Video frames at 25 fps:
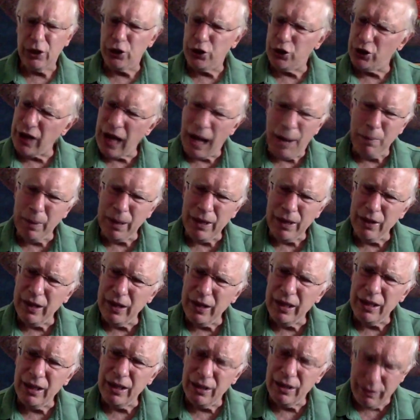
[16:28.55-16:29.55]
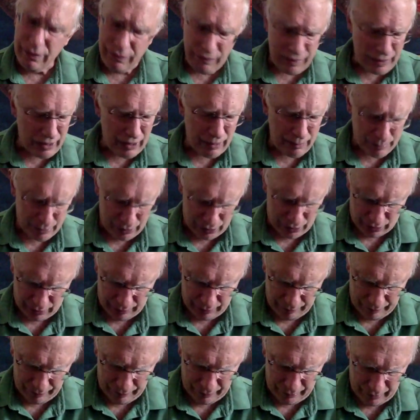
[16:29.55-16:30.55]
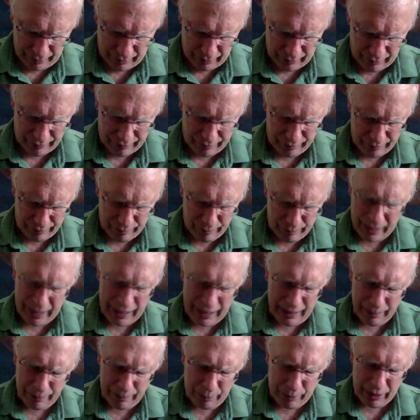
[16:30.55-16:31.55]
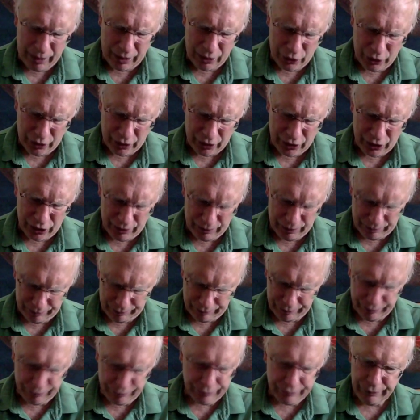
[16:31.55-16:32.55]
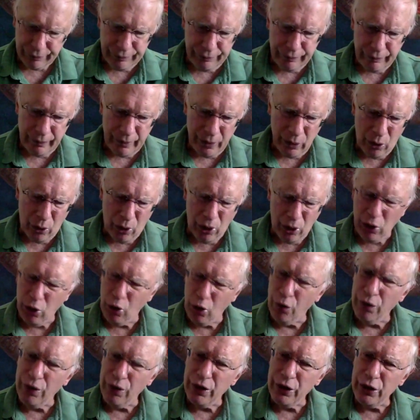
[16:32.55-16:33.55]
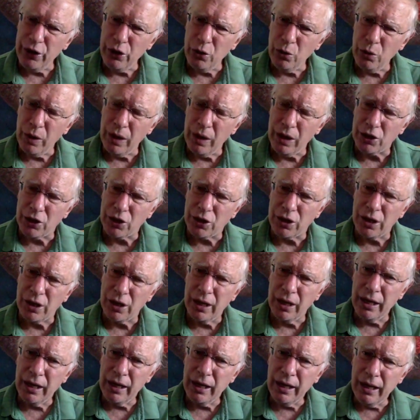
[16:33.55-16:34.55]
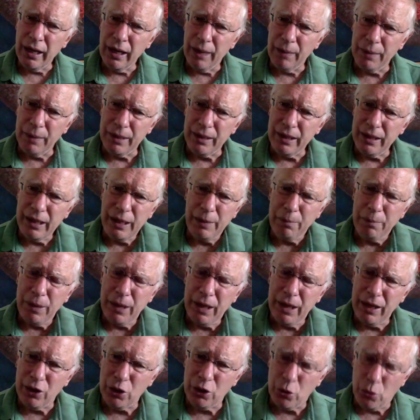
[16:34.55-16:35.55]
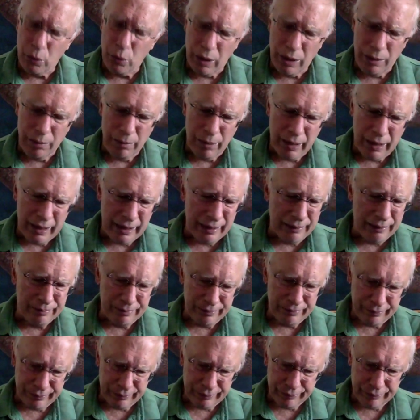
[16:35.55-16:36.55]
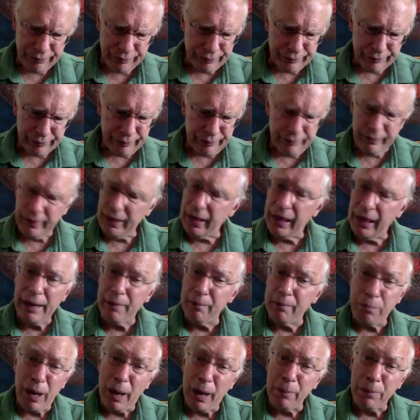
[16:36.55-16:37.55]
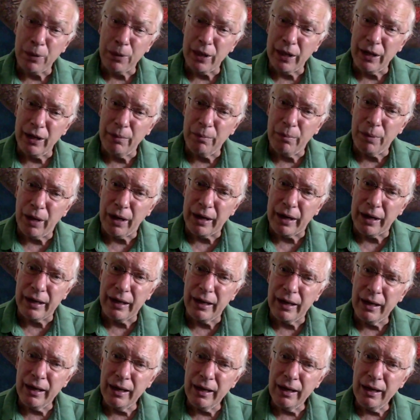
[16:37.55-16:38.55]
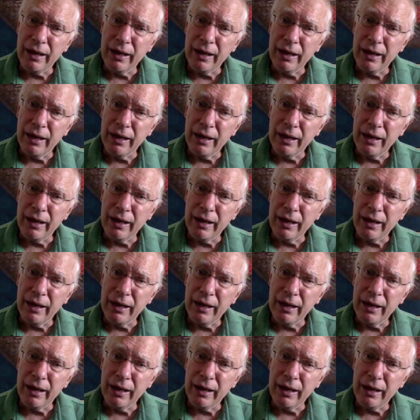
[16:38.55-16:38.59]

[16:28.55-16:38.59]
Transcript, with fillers: stopping the development of mining projects all over the U.S. I mean, the EPA is run by and populated by